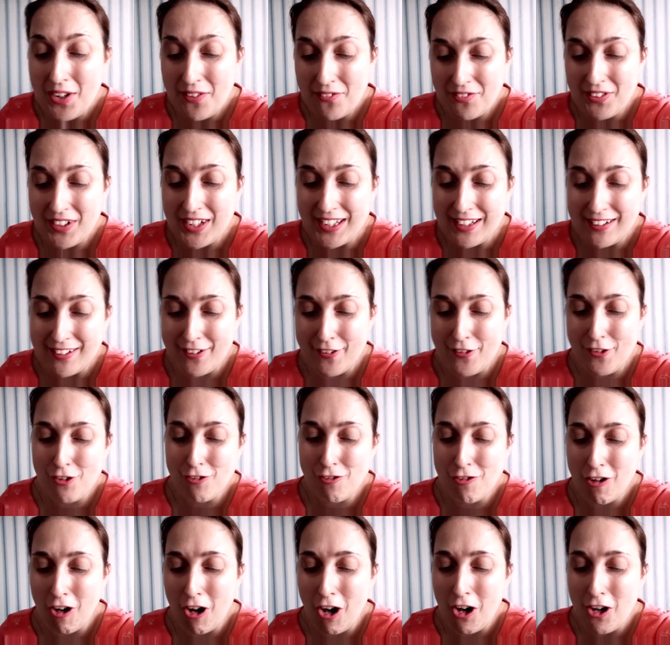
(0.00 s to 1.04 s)
fingers
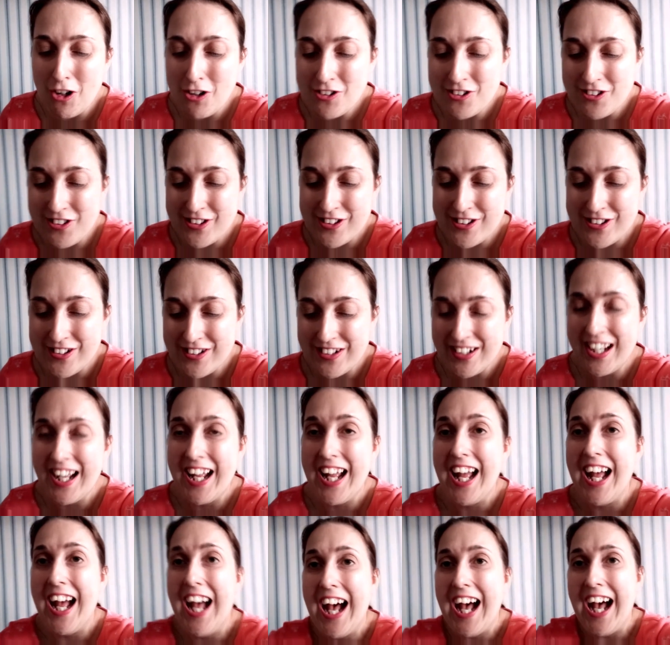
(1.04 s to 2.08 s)
crossed,
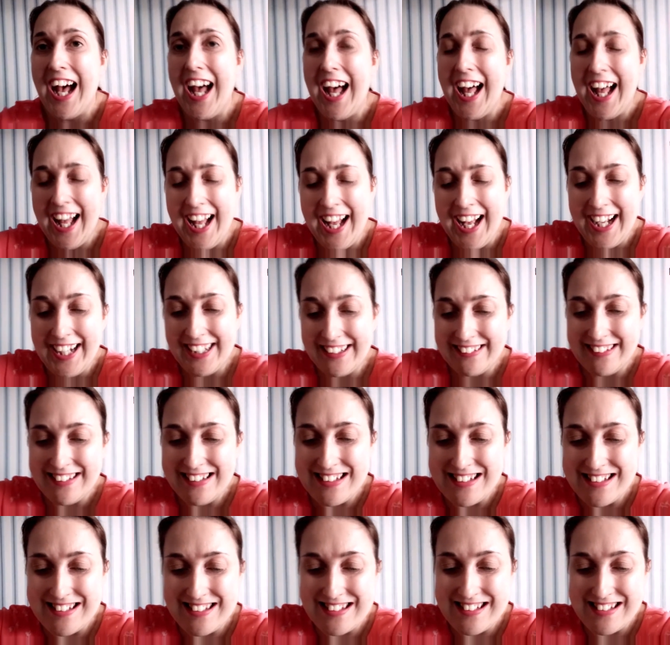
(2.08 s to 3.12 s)

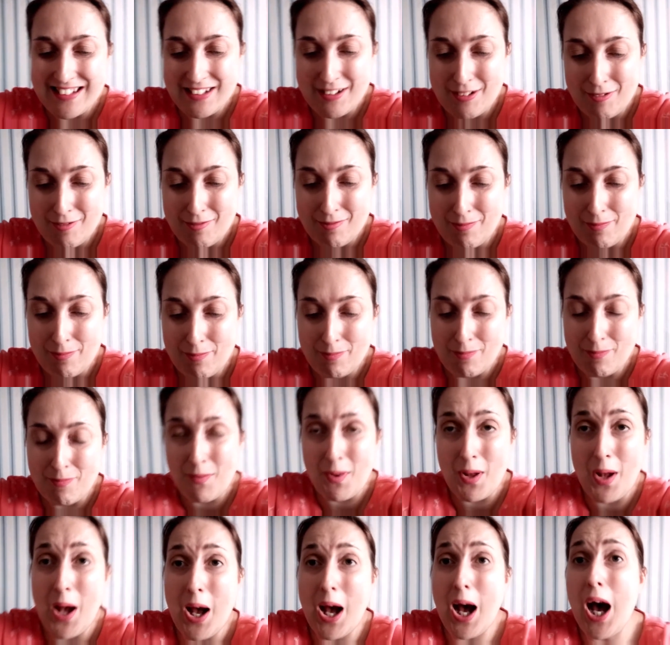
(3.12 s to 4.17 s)
and
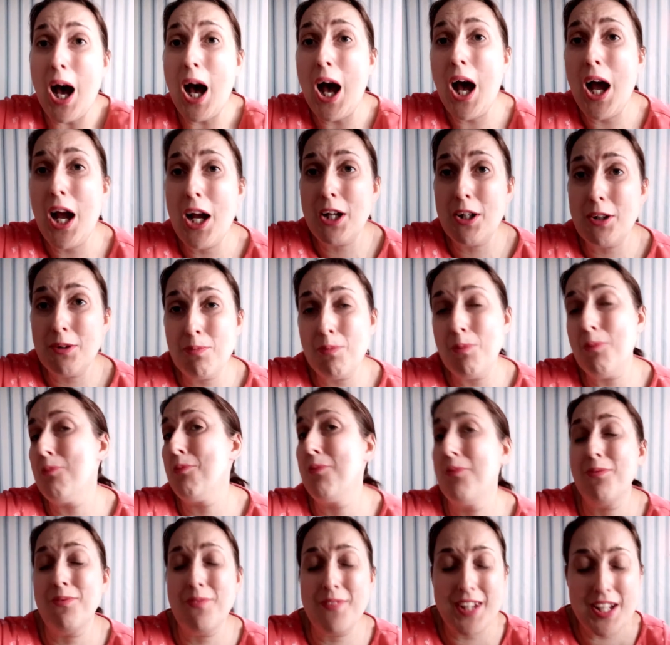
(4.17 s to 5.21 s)
I hope
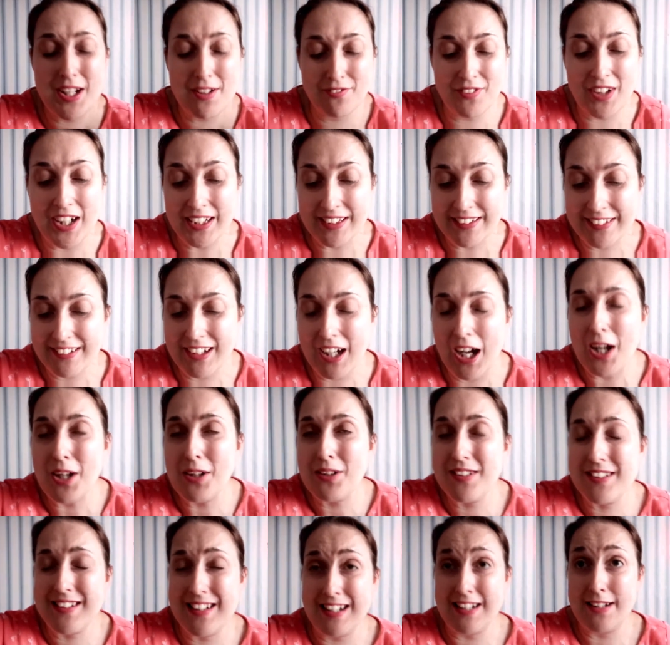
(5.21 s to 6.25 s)
the event
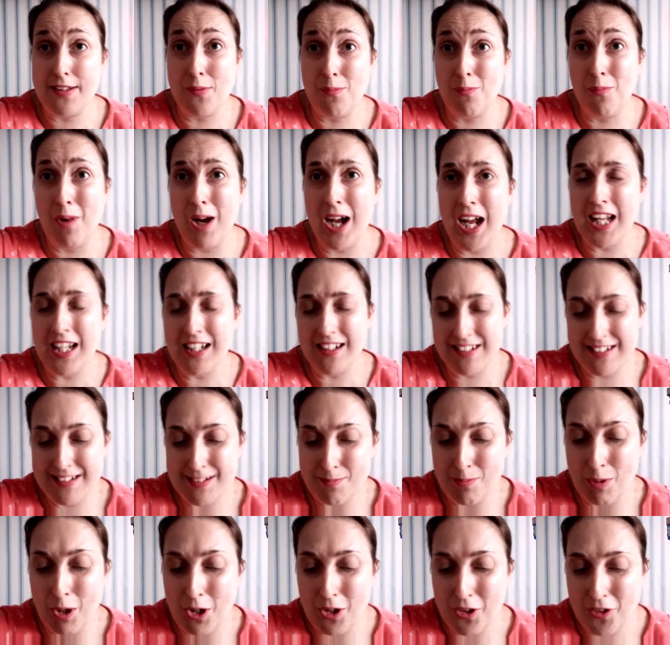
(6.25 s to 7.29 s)
goes as well as
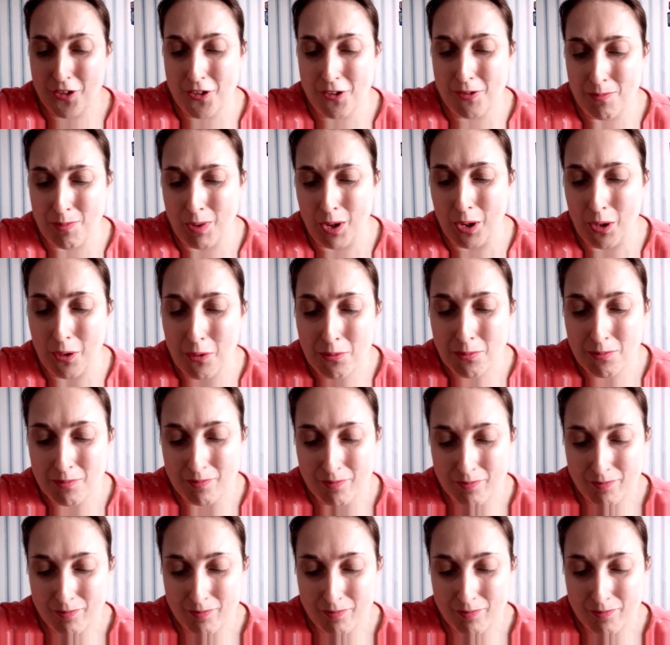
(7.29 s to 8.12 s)
possible.